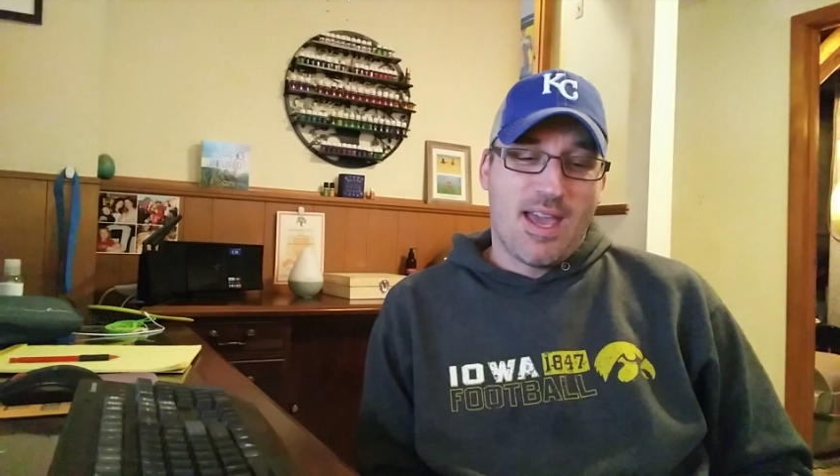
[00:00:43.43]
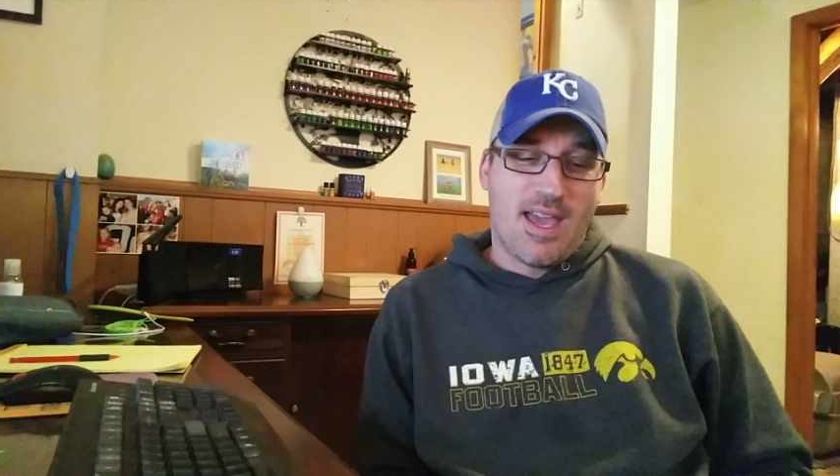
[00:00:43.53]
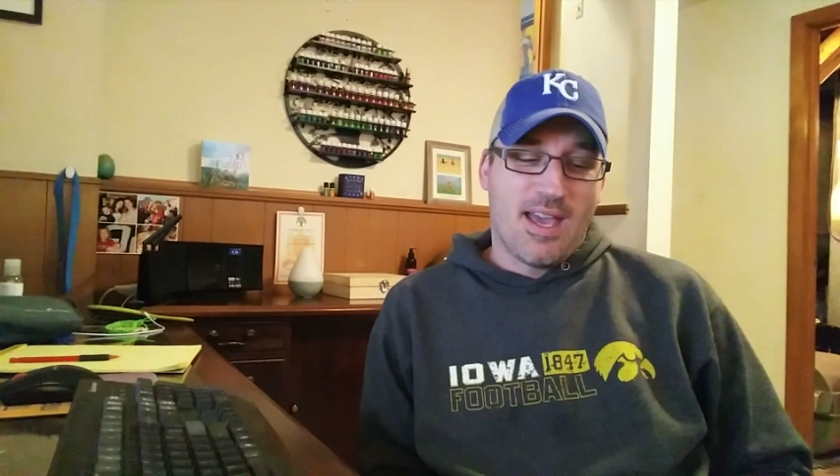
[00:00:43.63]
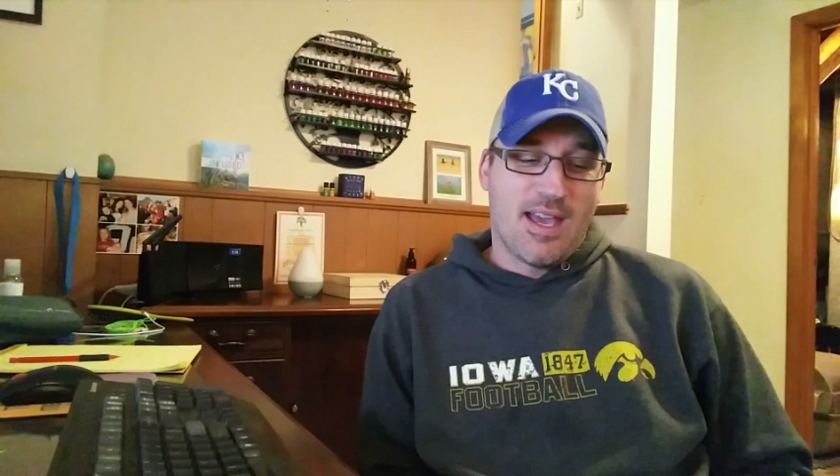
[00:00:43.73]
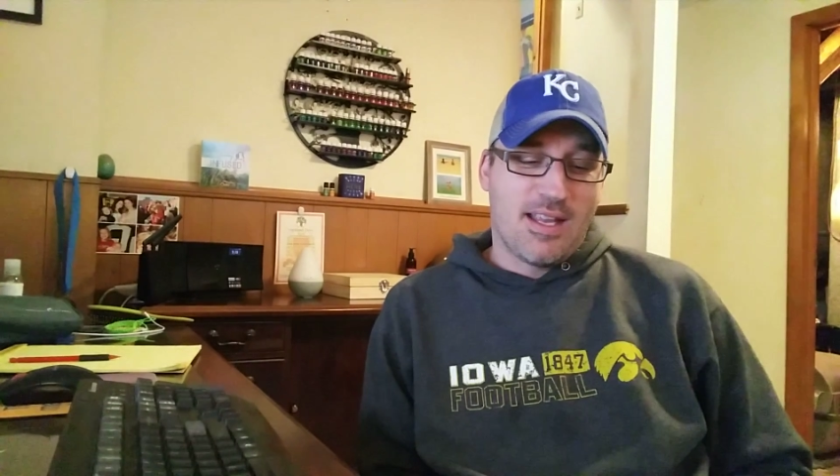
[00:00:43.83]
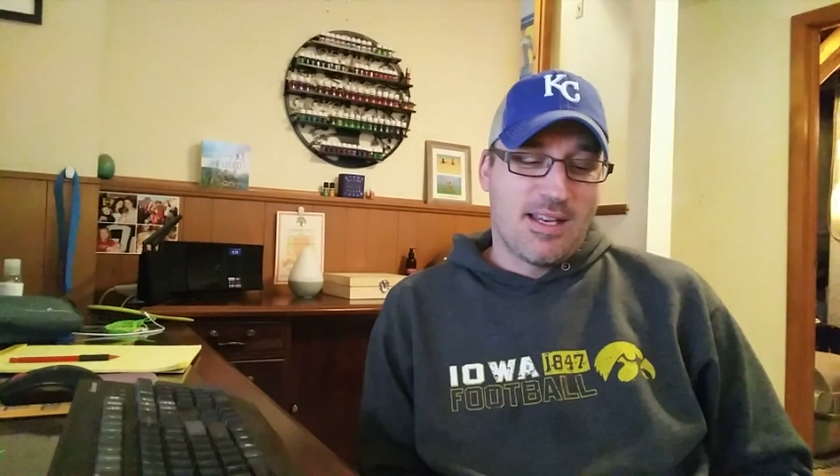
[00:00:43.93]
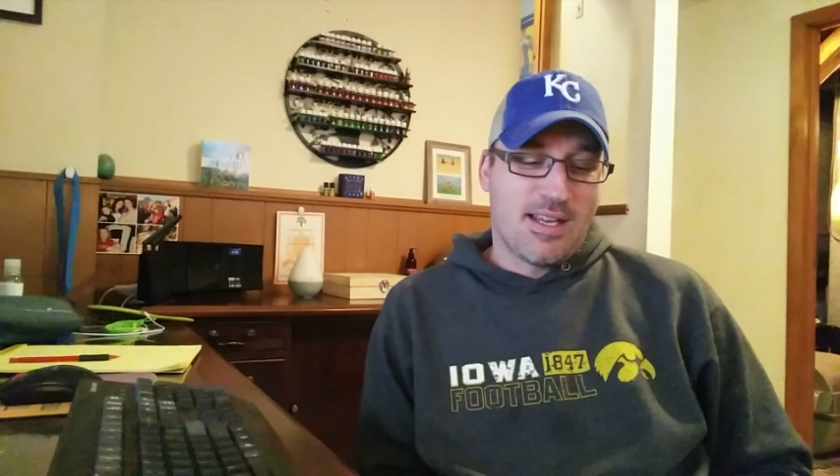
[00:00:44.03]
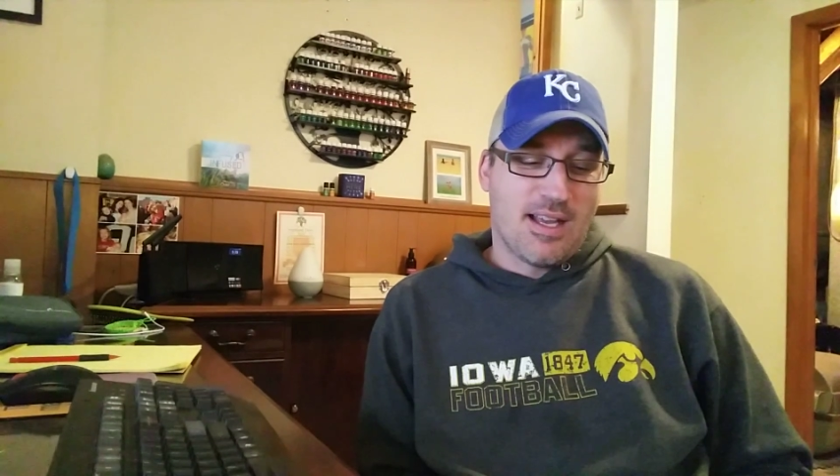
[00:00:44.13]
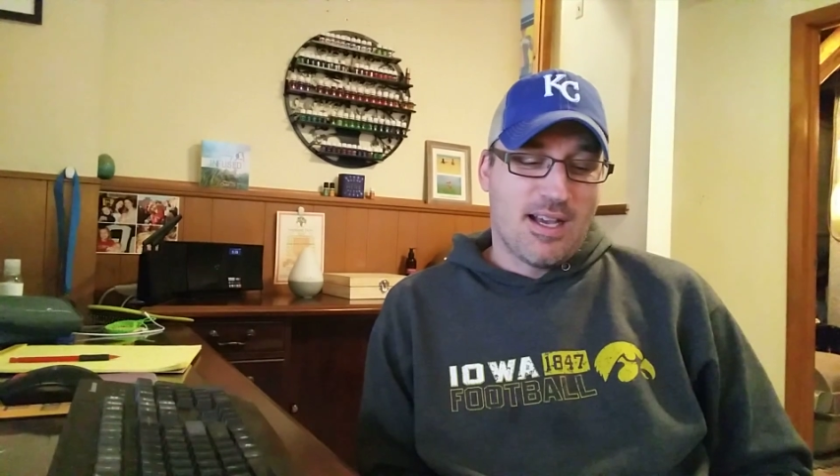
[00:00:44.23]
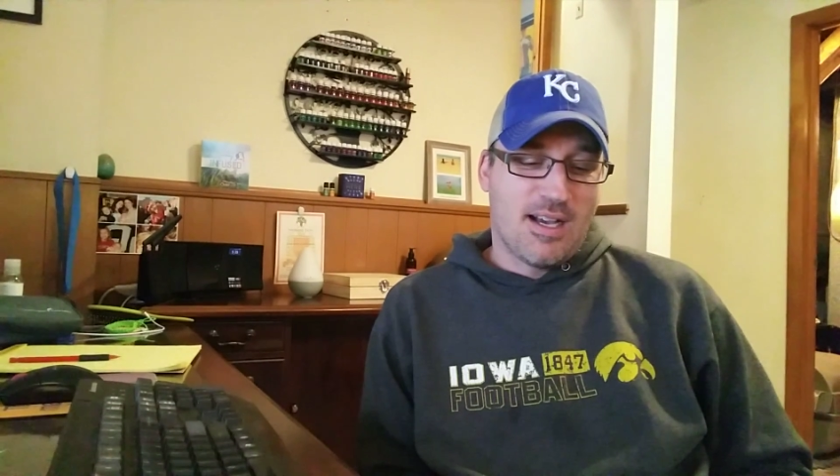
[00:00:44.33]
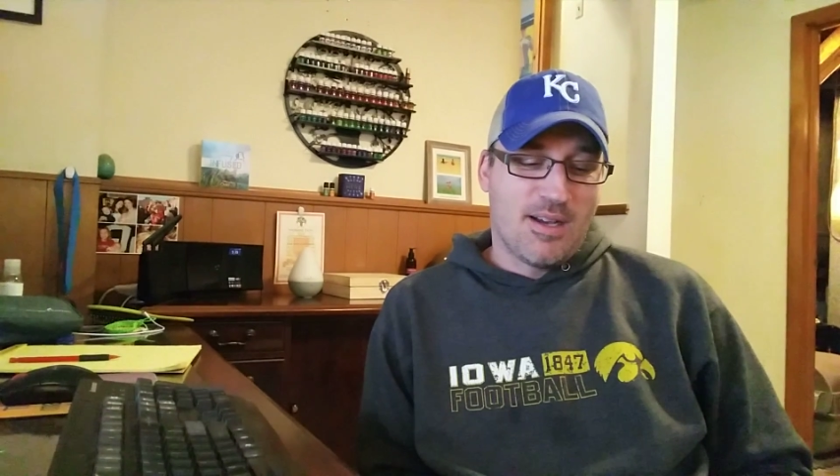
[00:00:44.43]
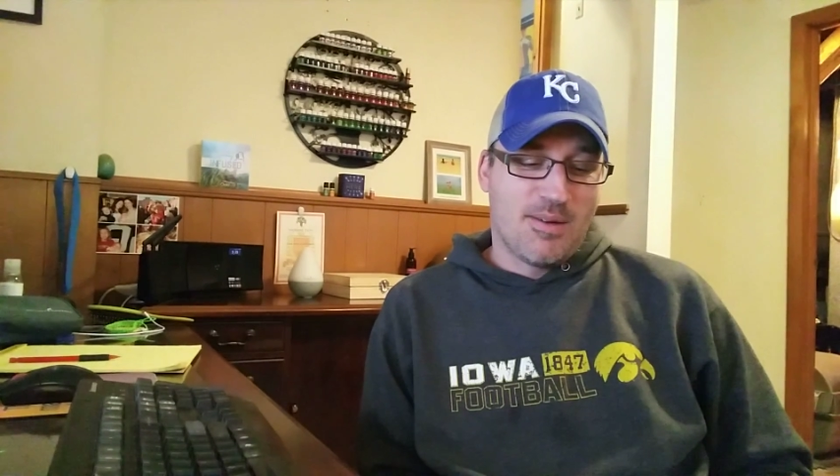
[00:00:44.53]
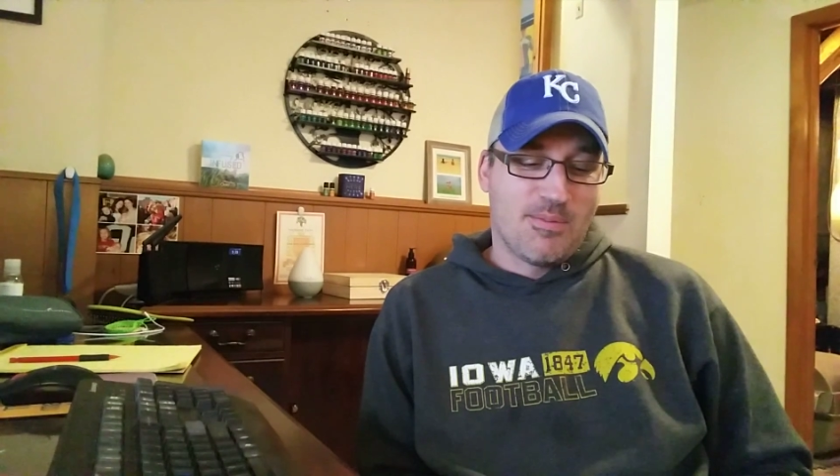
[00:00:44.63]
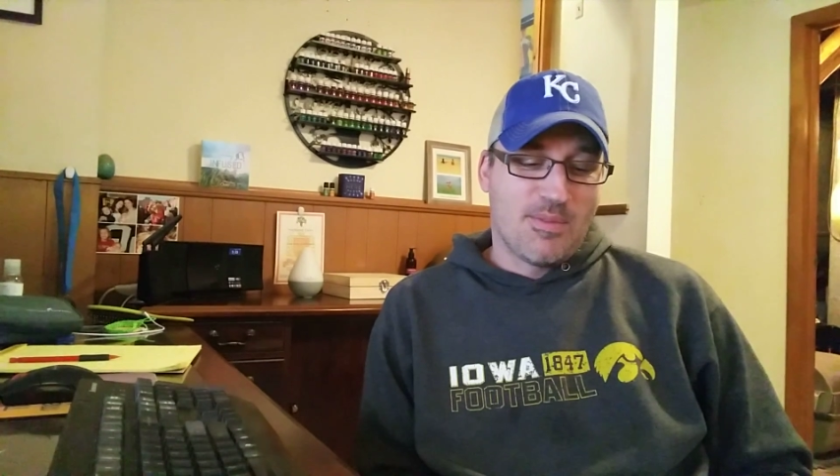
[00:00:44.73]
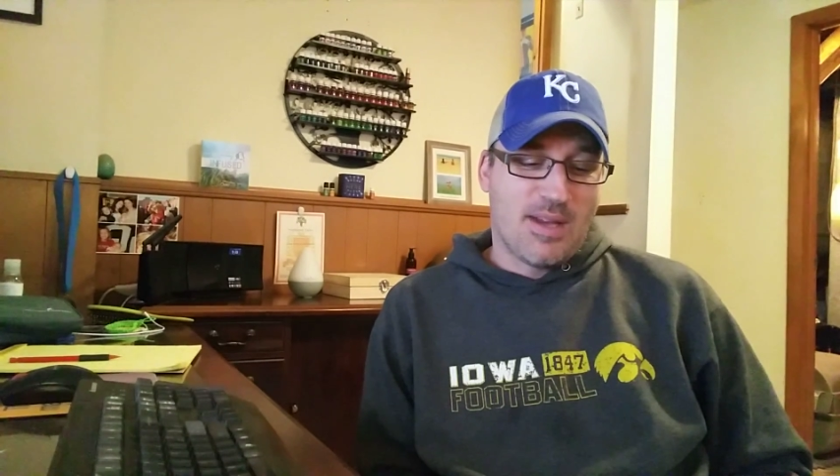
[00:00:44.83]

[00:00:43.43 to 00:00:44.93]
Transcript: and um,